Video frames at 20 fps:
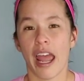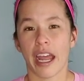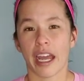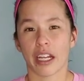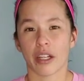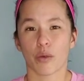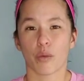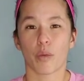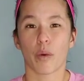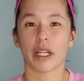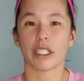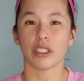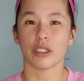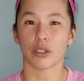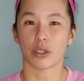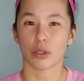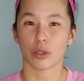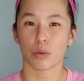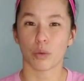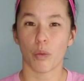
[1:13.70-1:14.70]
and when you
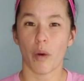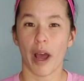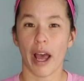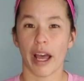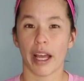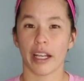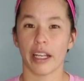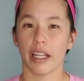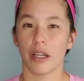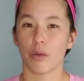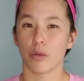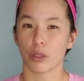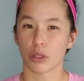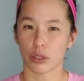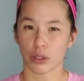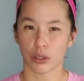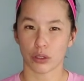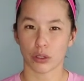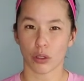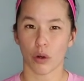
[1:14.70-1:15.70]
sweat, it will
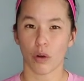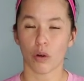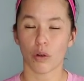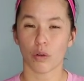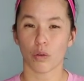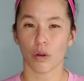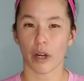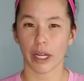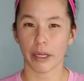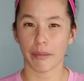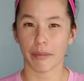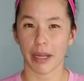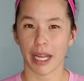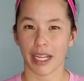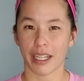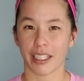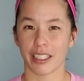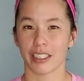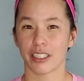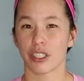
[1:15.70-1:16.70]
soak right
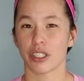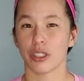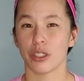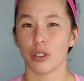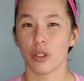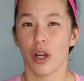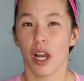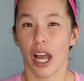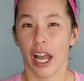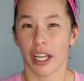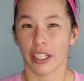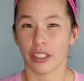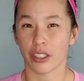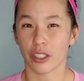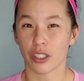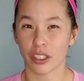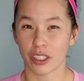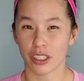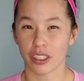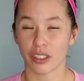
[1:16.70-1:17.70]
back into you and
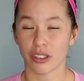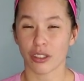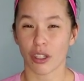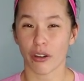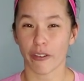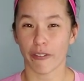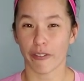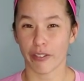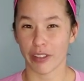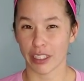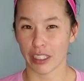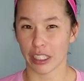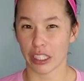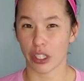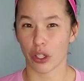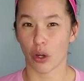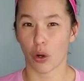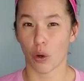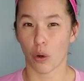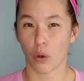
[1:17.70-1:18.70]
you're going to start
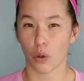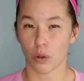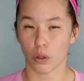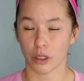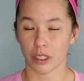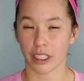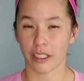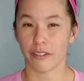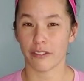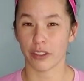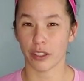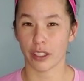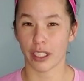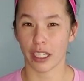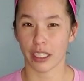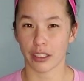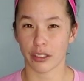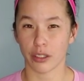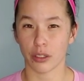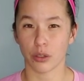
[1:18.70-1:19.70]
feeling cold if you
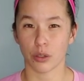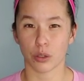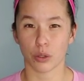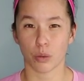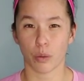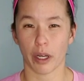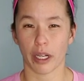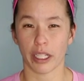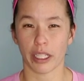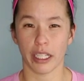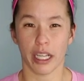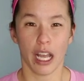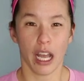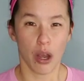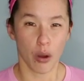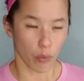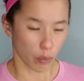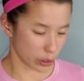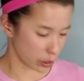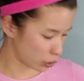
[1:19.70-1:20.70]
get too sweaty.
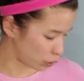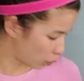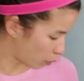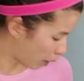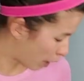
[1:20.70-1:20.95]
What you